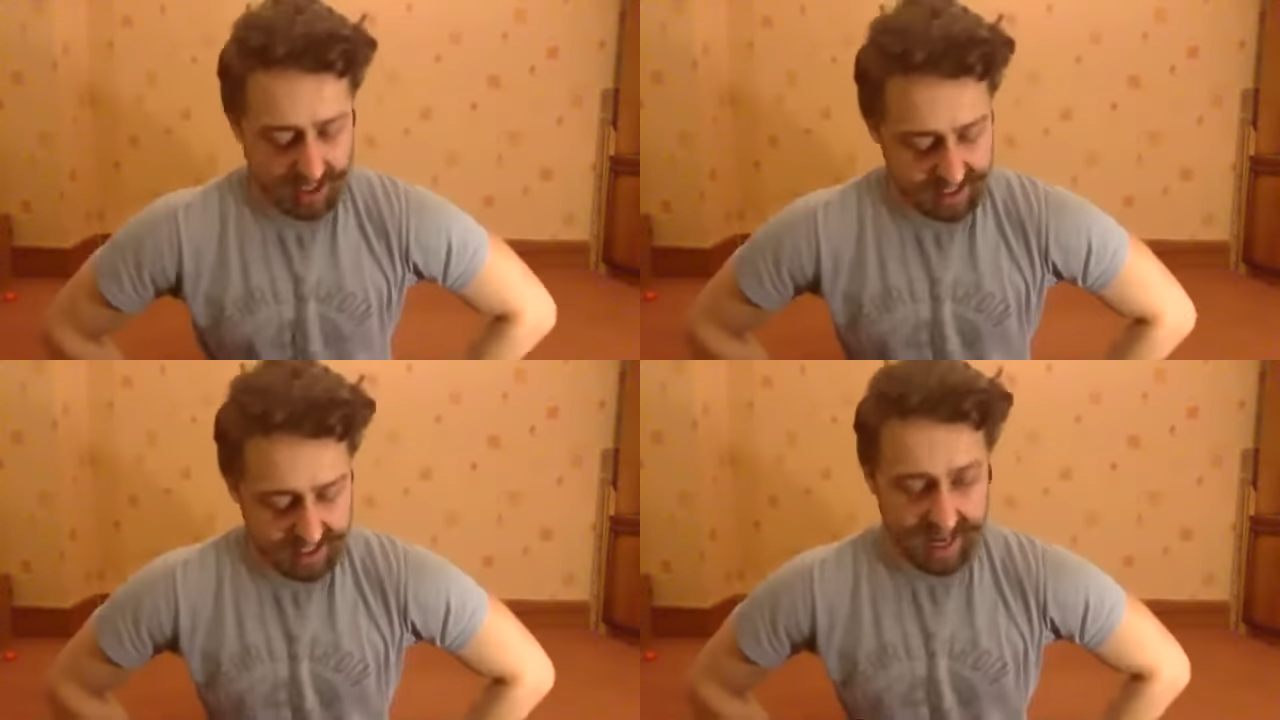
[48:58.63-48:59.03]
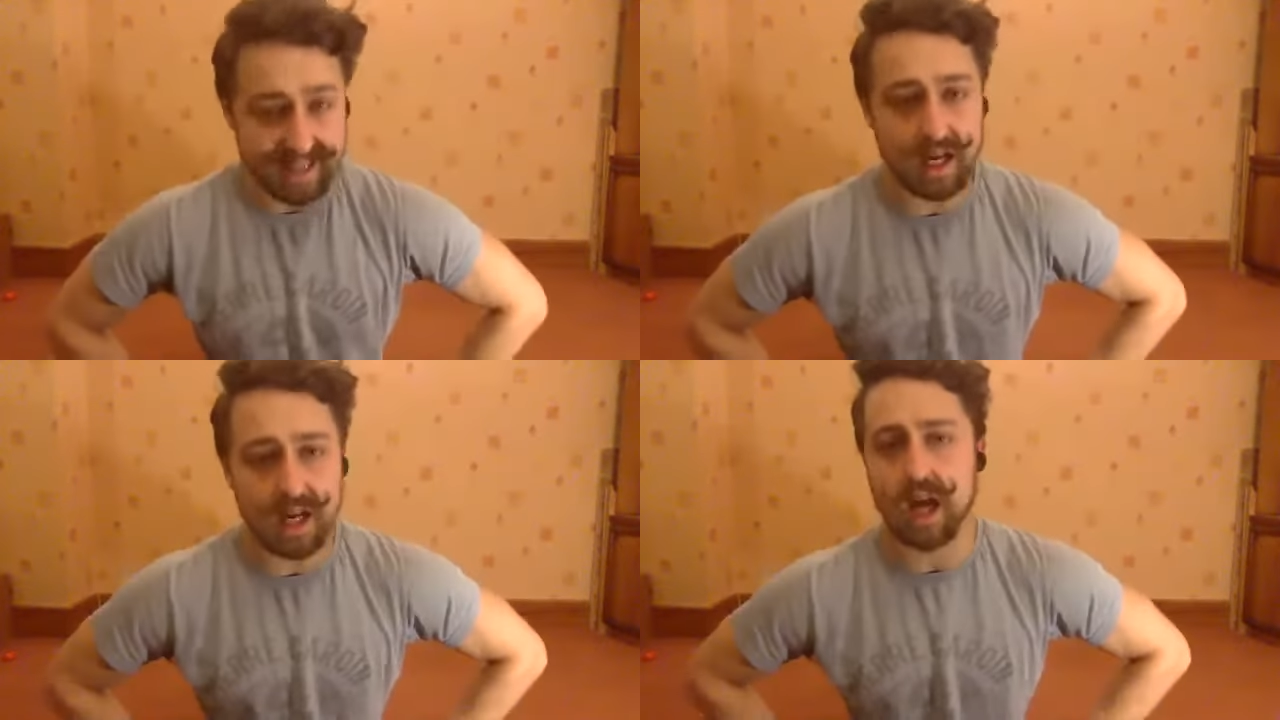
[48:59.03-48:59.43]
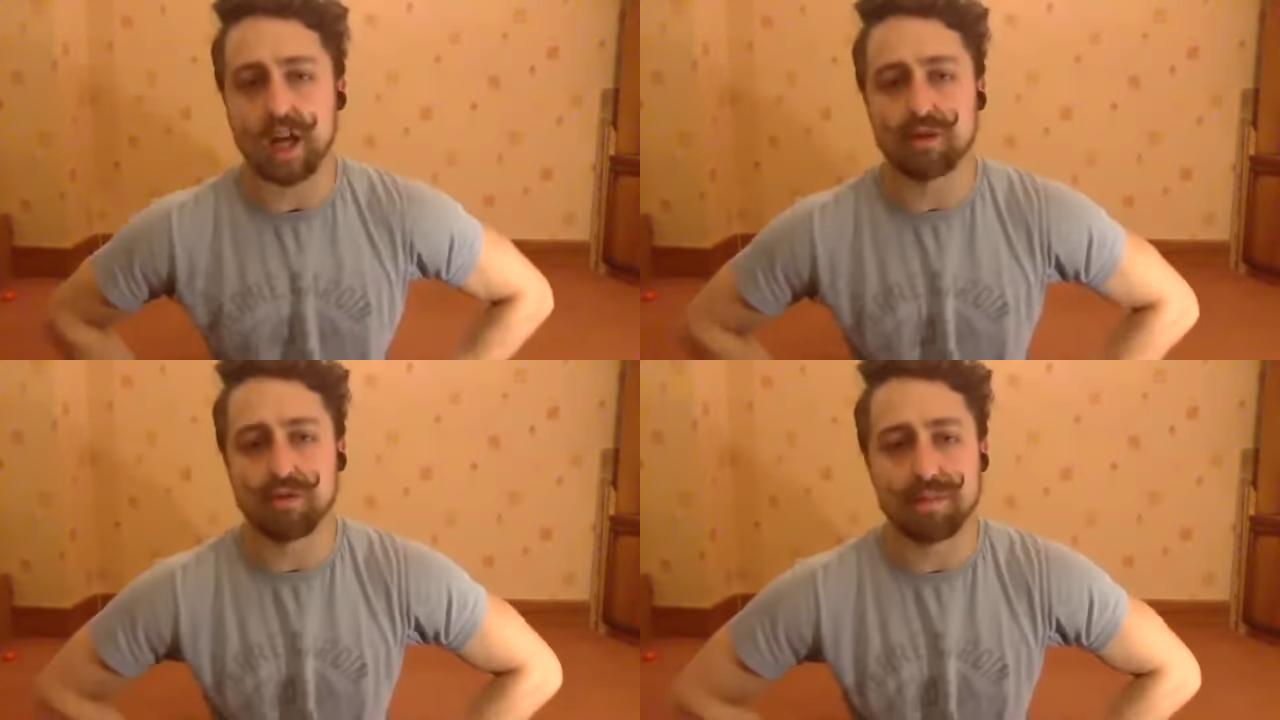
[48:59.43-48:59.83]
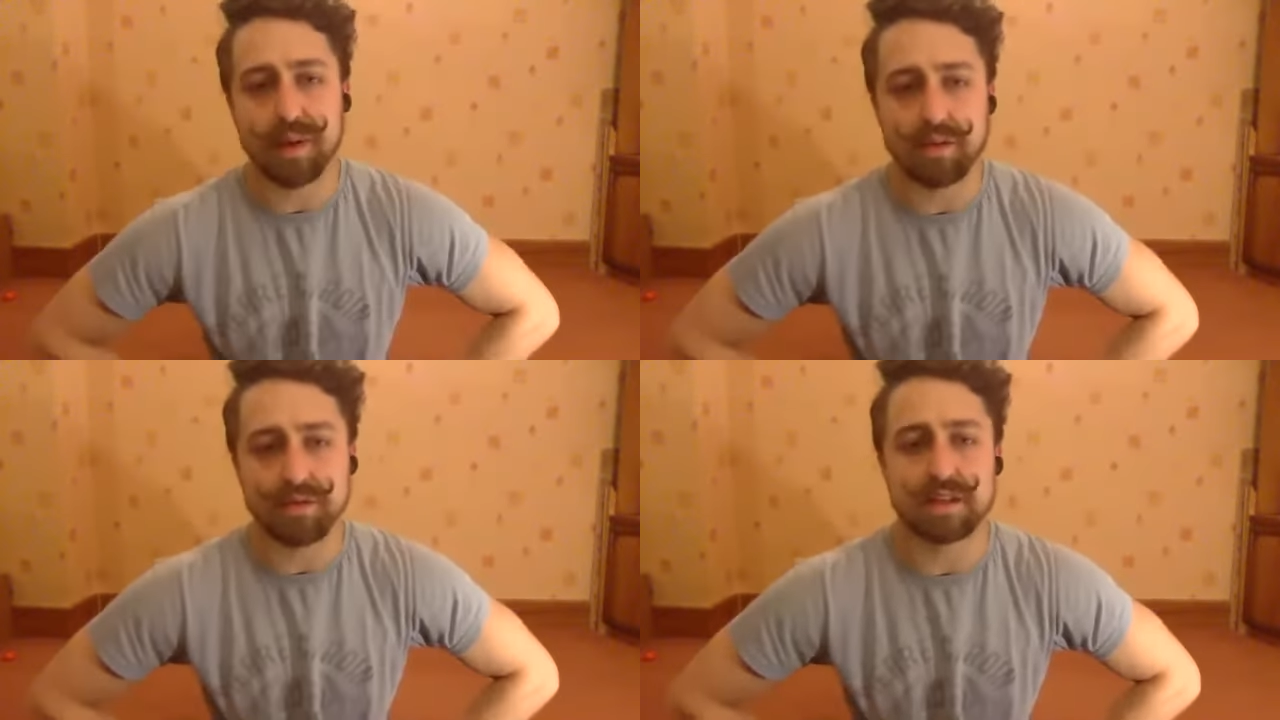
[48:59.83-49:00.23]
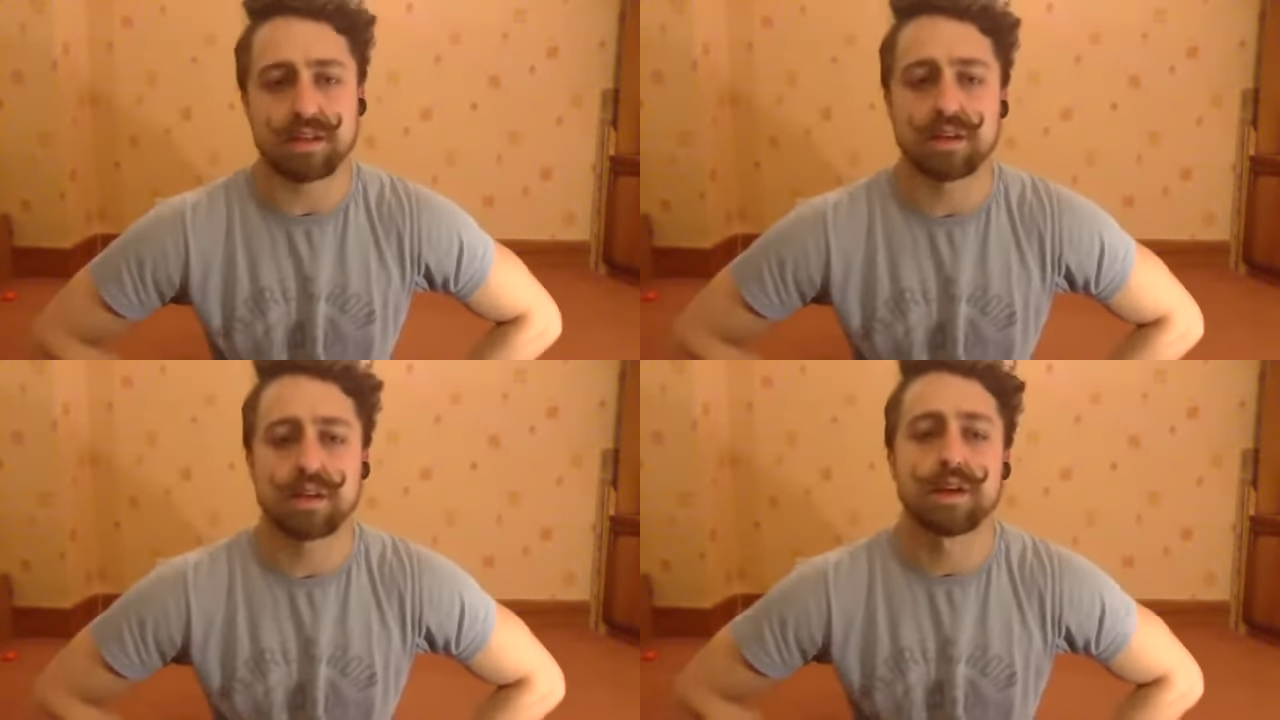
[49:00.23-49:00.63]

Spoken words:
that slight tuck under of the pelvis.